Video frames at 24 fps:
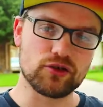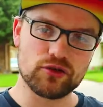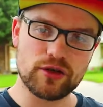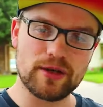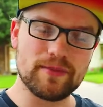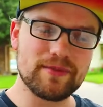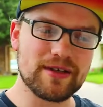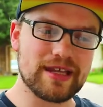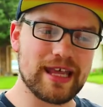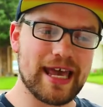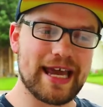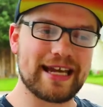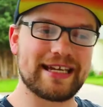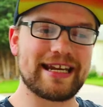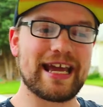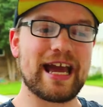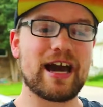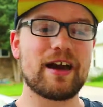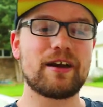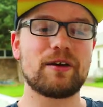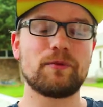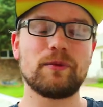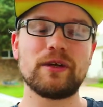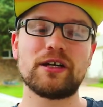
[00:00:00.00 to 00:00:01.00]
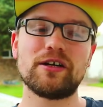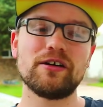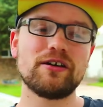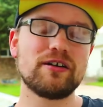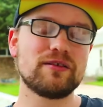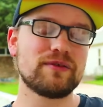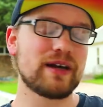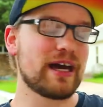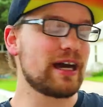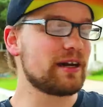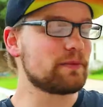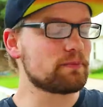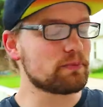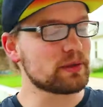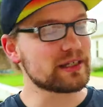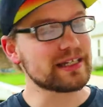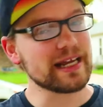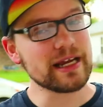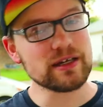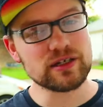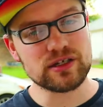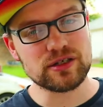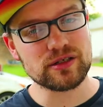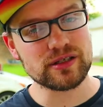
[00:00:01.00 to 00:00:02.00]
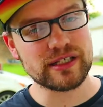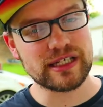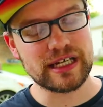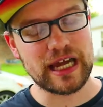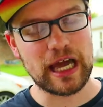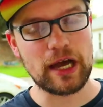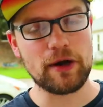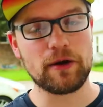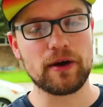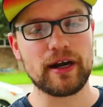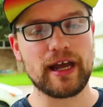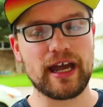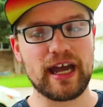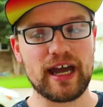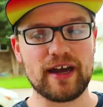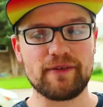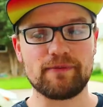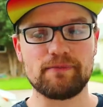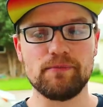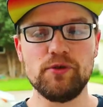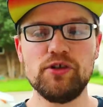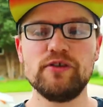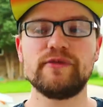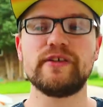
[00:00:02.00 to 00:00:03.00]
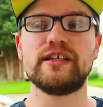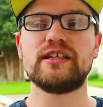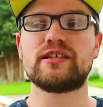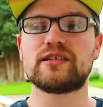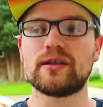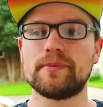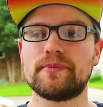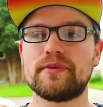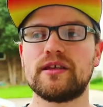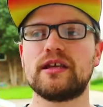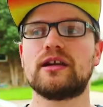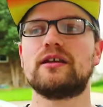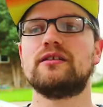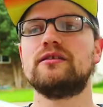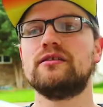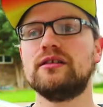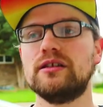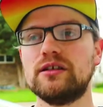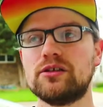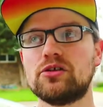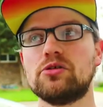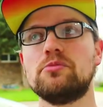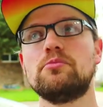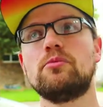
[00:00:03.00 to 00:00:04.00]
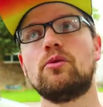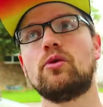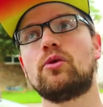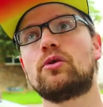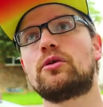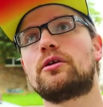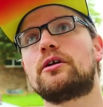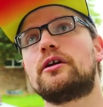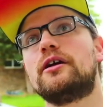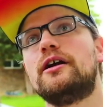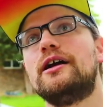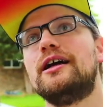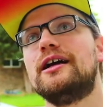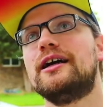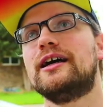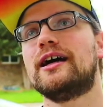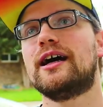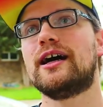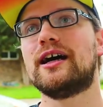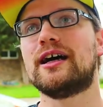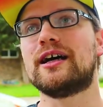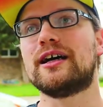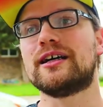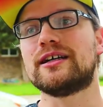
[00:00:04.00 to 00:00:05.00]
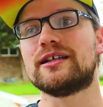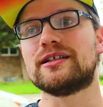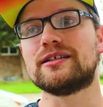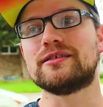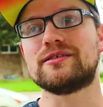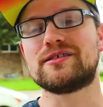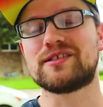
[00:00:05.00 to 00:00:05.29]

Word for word: trimmed that down, and we could have had potentially an hour and a half movie, something a little more uh,